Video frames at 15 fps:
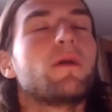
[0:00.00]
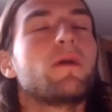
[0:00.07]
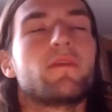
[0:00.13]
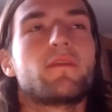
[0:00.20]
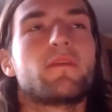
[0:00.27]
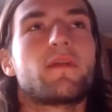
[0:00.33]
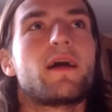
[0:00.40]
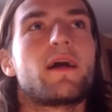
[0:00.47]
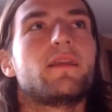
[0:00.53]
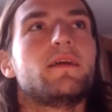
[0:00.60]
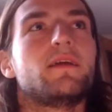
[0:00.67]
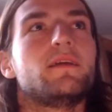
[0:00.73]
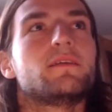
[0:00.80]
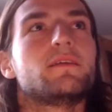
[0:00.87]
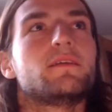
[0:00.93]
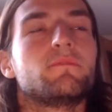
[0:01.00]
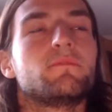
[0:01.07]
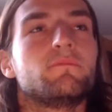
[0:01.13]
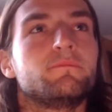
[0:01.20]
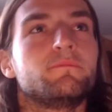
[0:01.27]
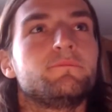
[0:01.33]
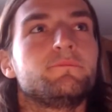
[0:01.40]
whether that is
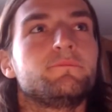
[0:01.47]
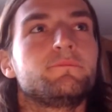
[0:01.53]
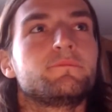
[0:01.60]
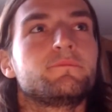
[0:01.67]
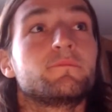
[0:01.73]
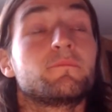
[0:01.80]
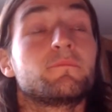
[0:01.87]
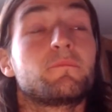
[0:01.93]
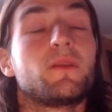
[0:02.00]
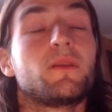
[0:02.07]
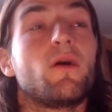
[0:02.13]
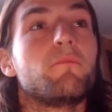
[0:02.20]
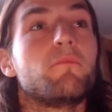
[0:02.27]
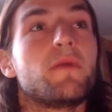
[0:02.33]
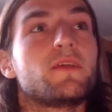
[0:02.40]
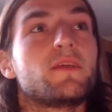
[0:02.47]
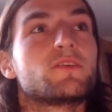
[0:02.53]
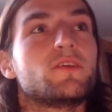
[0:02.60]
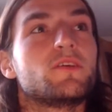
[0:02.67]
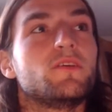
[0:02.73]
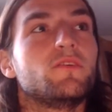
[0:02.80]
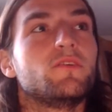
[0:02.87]
plant
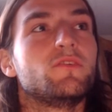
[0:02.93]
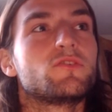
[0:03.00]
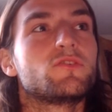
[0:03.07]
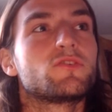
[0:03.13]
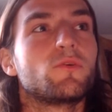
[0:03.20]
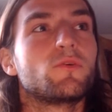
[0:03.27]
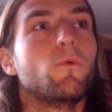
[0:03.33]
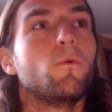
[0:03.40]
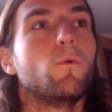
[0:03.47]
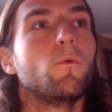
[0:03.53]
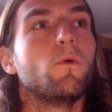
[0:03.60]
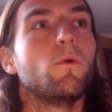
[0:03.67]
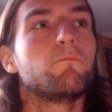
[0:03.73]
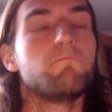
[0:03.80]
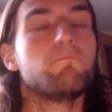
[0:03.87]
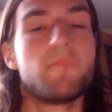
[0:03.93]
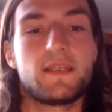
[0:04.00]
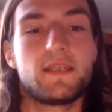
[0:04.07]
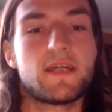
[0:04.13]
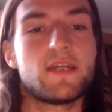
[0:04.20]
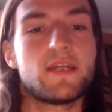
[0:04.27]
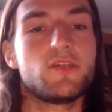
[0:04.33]
medicines or
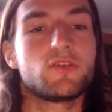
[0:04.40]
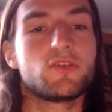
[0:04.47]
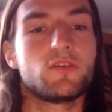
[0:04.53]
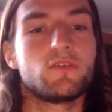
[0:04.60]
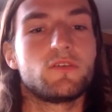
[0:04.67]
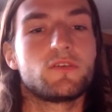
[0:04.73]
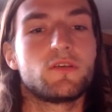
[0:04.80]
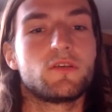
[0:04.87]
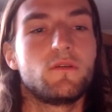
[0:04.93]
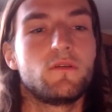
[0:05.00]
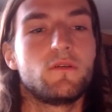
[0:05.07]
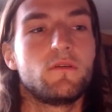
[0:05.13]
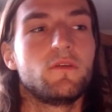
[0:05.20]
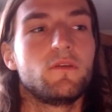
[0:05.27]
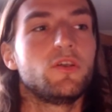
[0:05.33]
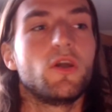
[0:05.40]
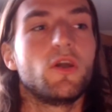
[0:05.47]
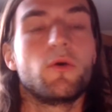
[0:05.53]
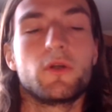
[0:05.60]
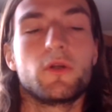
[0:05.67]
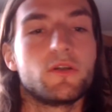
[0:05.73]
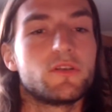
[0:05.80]
meditations,
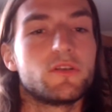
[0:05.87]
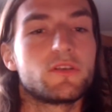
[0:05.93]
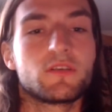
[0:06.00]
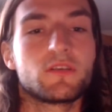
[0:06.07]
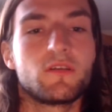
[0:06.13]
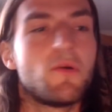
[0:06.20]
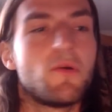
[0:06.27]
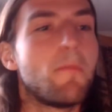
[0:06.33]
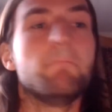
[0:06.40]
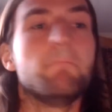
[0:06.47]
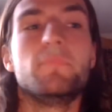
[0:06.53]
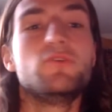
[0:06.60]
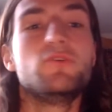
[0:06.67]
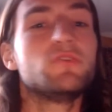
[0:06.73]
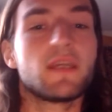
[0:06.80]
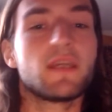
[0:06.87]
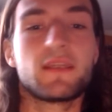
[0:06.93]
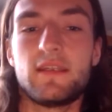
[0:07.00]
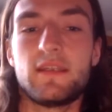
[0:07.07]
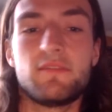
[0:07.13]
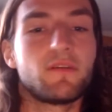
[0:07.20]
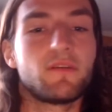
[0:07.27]
yogas,
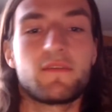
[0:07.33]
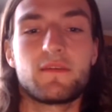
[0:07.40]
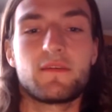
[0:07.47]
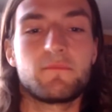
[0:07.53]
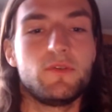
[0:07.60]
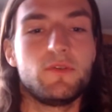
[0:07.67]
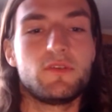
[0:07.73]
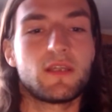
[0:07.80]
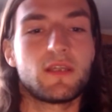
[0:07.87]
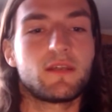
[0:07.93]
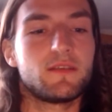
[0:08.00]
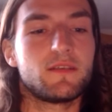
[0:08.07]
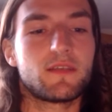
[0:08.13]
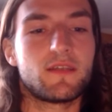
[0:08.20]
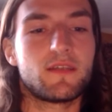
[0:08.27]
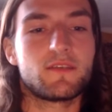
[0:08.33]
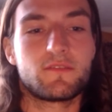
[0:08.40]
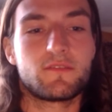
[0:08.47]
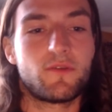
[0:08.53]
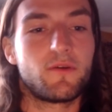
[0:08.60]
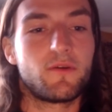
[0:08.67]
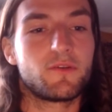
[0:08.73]
music even. I think music is,
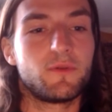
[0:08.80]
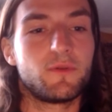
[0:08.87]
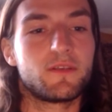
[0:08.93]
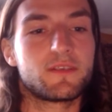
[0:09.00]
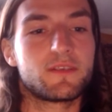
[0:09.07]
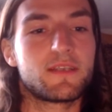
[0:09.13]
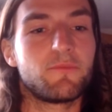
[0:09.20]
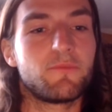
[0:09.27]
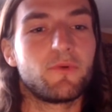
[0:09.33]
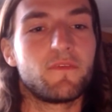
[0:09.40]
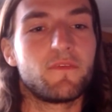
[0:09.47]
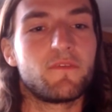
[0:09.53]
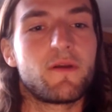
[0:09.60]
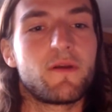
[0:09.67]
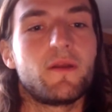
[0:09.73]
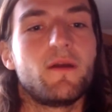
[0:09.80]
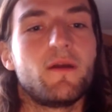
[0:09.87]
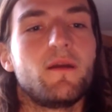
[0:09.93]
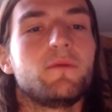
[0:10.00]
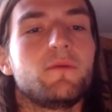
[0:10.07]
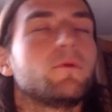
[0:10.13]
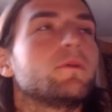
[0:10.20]
as far as we understand, one of the very
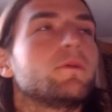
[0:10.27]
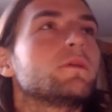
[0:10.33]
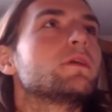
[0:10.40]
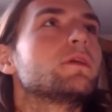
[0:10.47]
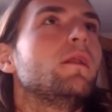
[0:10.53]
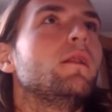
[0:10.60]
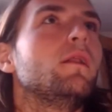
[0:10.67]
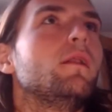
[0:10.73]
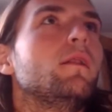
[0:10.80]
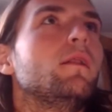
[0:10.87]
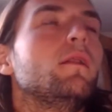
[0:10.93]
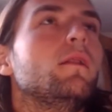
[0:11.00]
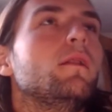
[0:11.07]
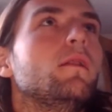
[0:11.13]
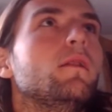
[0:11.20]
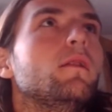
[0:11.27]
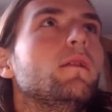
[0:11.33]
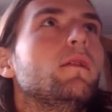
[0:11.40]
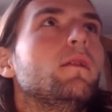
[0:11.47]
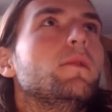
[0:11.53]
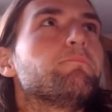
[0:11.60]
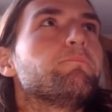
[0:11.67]
early
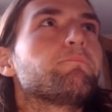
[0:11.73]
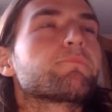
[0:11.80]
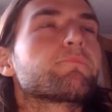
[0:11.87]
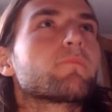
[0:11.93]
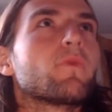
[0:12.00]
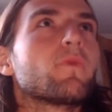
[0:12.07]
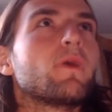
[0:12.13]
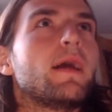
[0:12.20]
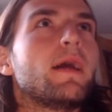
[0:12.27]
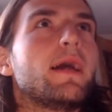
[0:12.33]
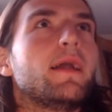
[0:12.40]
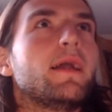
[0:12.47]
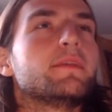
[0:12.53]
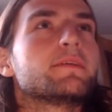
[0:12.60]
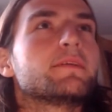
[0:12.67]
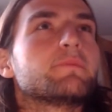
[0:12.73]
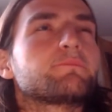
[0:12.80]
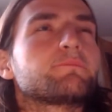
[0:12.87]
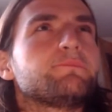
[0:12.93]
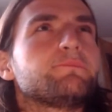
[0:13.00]
ones. And